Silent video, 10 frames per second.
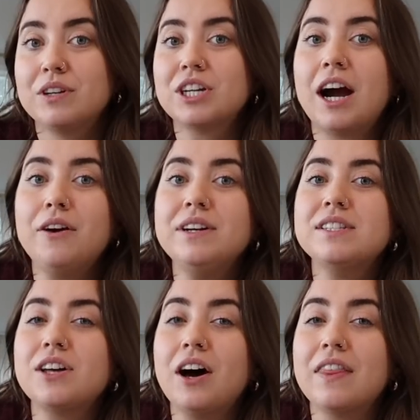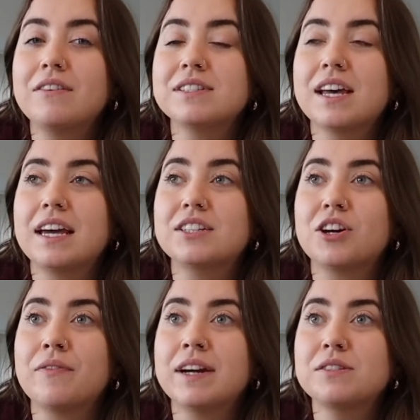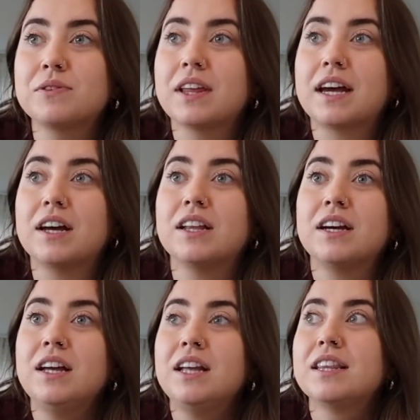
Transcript: which I always thought that was like termites were like a